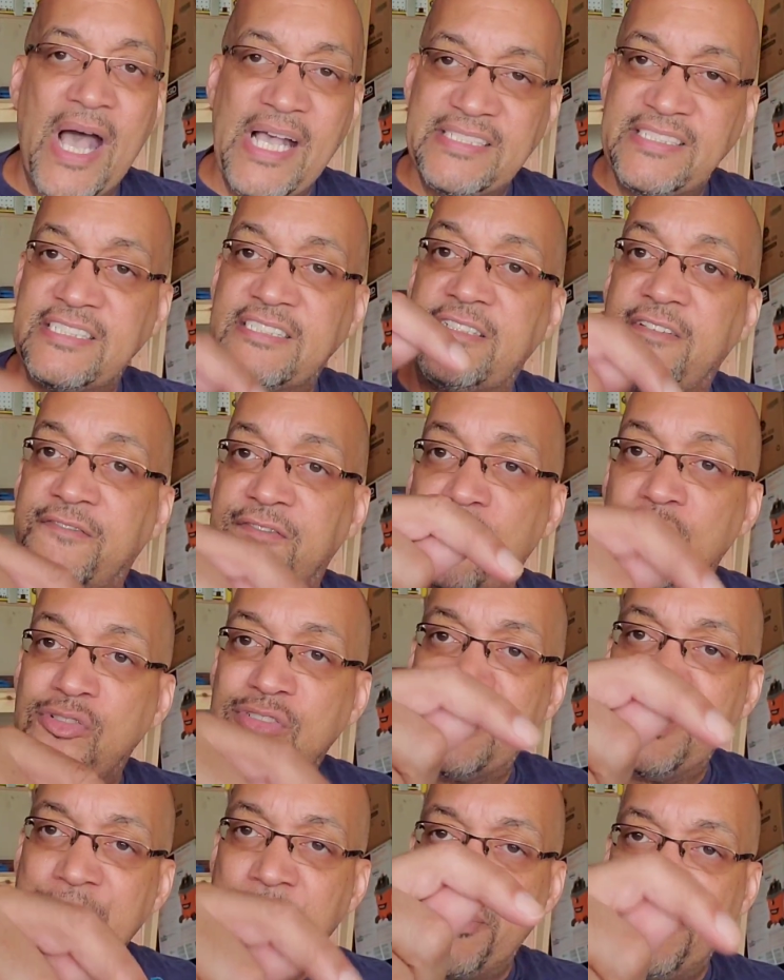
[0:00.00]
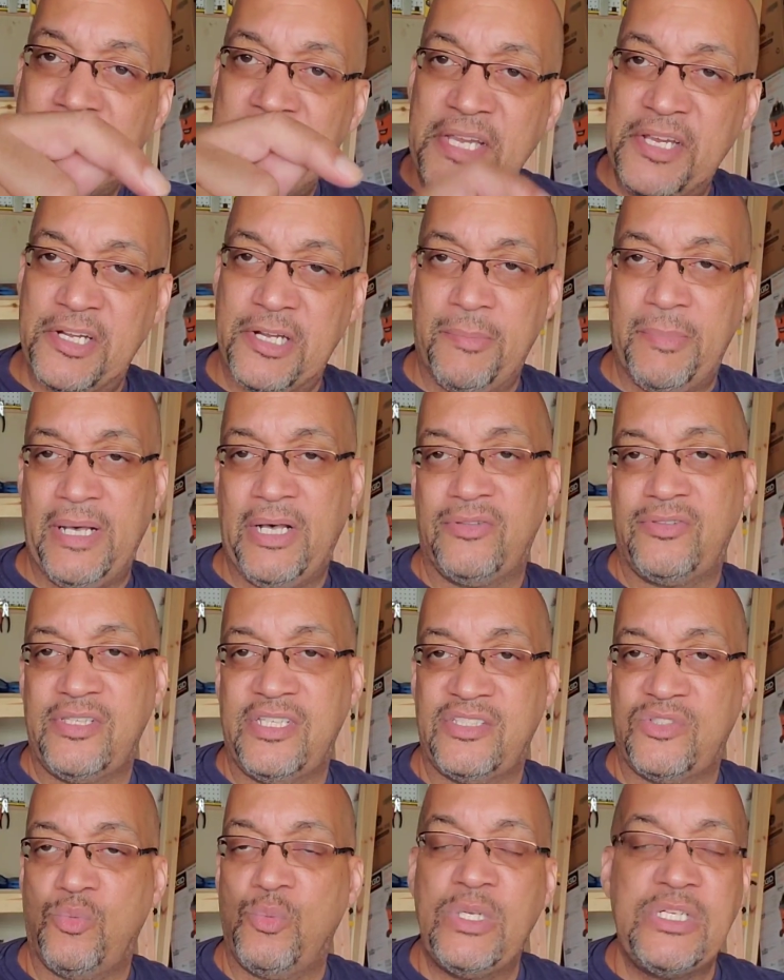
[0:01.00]
is this the first time I'm hearing about
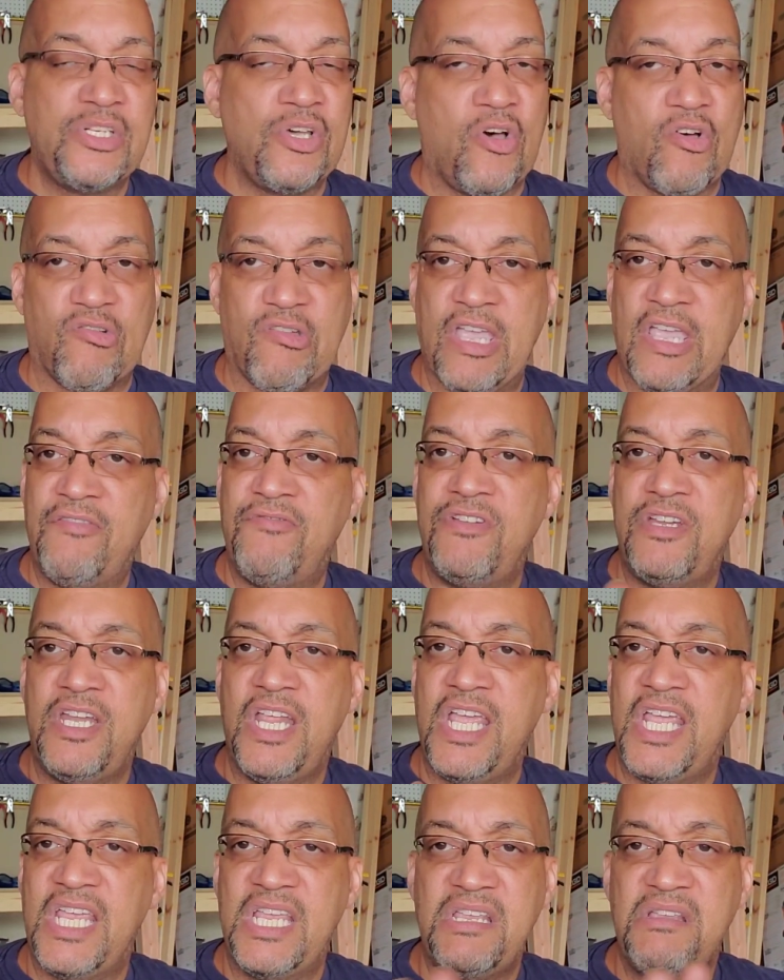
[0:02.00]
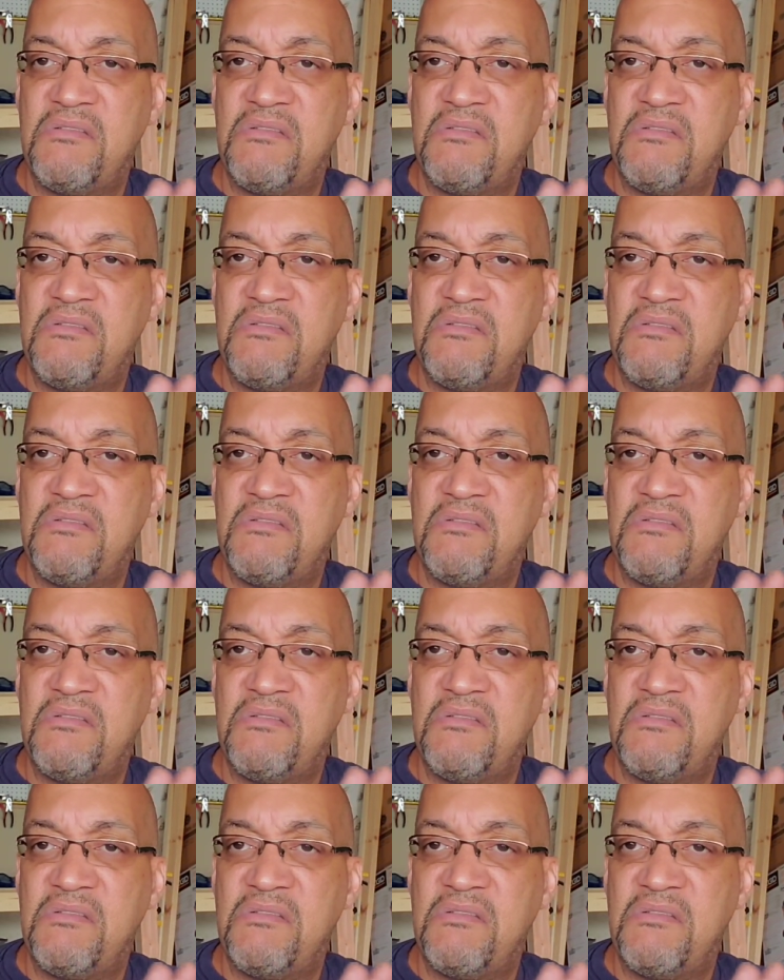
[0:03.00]
this? We talk every day.